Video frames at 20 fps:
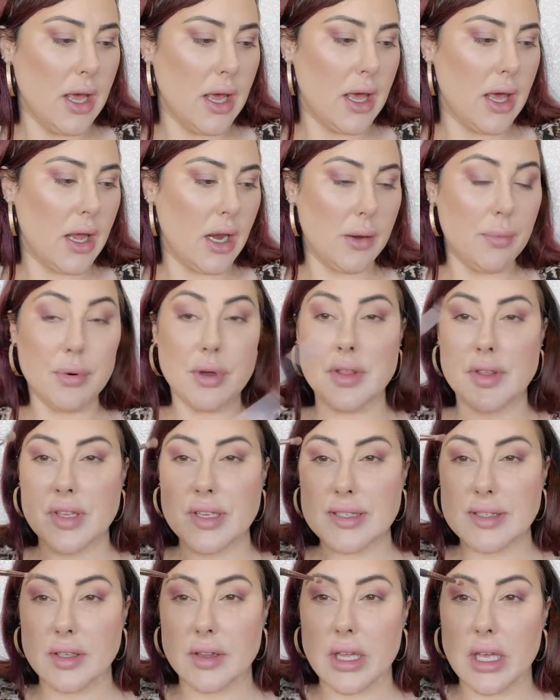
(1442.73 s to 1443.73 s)
and I put
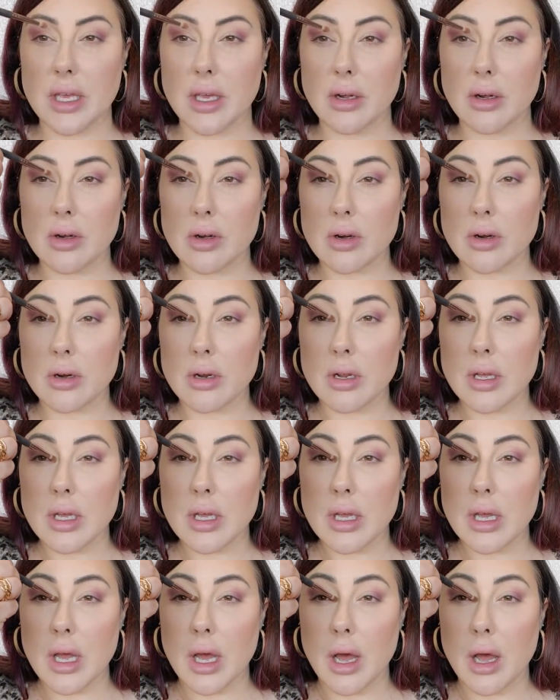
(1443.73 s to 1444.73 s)
this on the inner
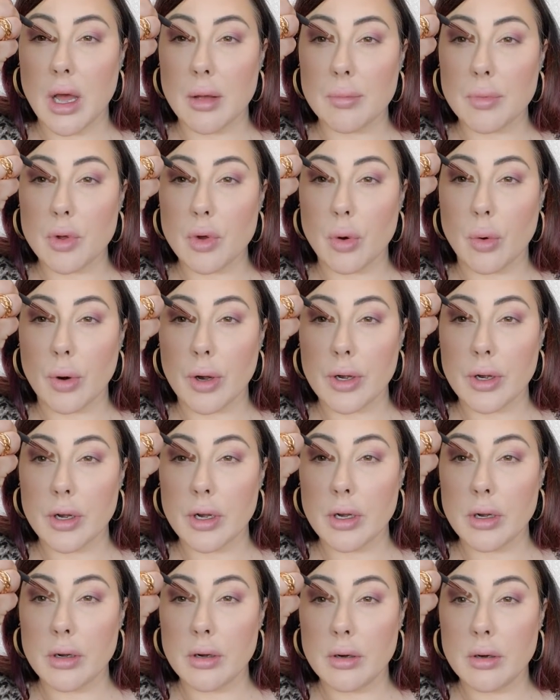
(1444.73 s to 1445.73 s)

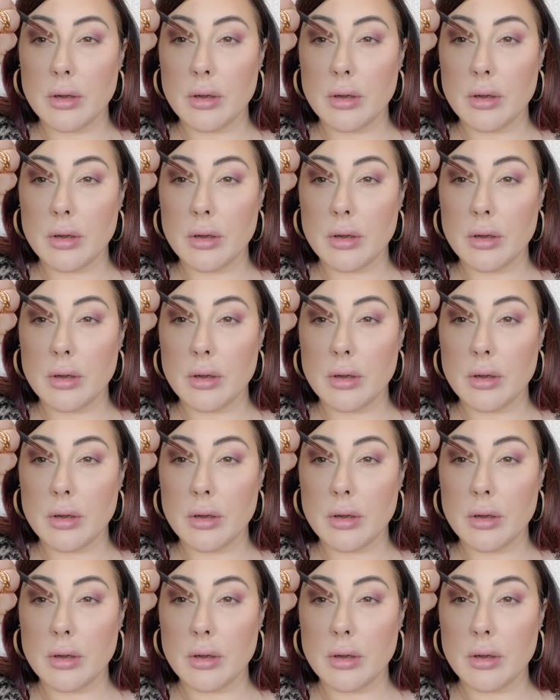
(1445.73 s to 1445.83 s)
corner,